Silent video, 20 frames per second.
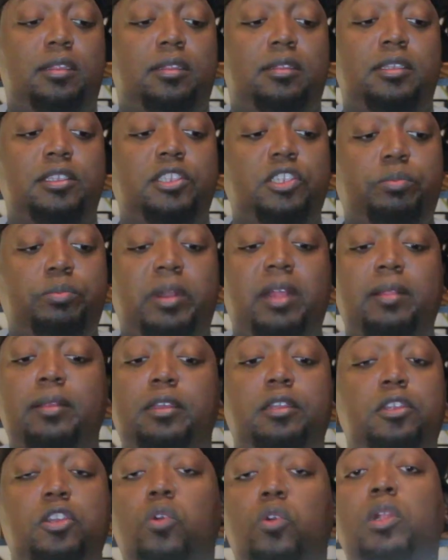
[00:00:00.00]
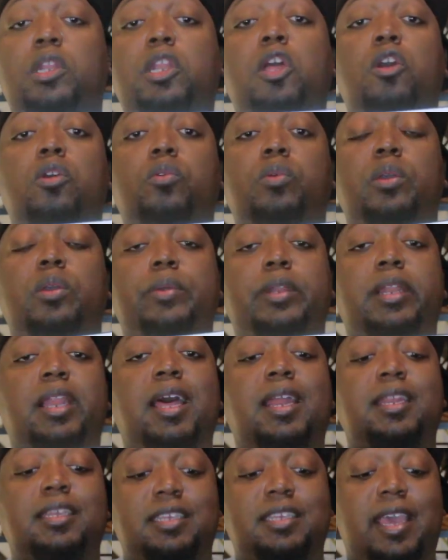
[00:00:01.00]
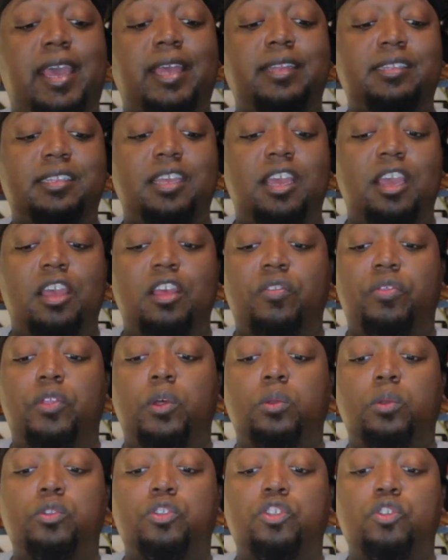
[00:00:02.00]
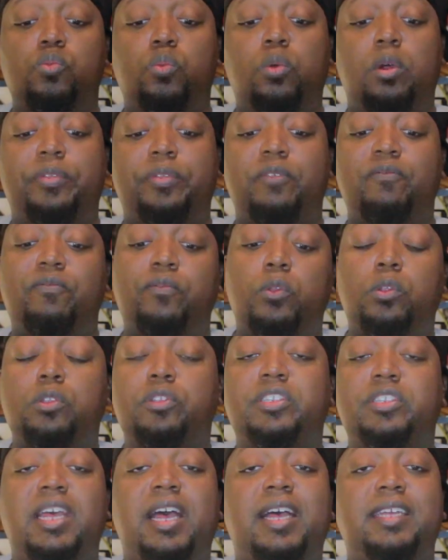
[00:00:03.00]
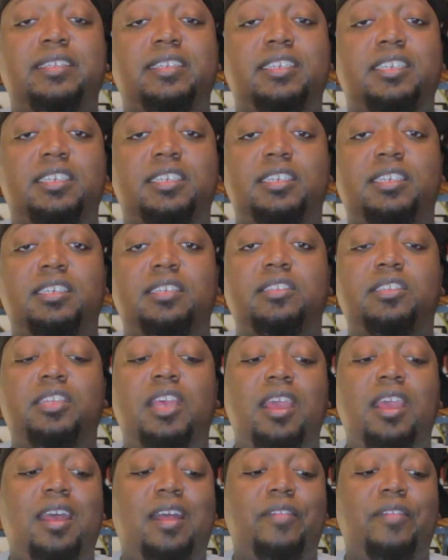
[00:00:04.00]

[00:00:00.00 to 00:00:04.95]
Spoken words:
this is probably going to go a long way with a lot of cats, those who want the full-size keys.